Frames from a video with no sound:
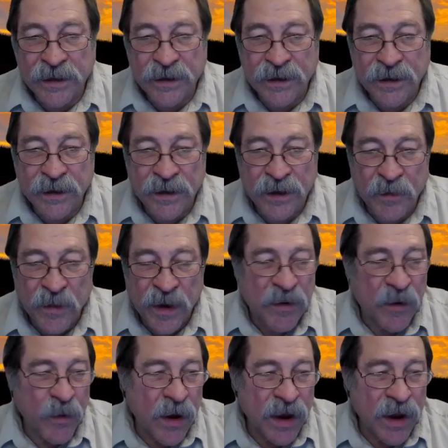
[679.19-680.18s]
You might
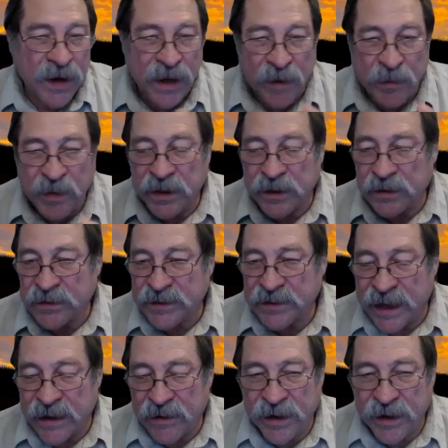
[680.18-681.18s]
be walking up hills,
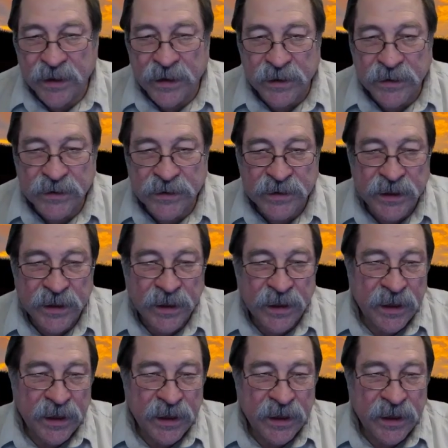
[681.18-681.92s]
down hills,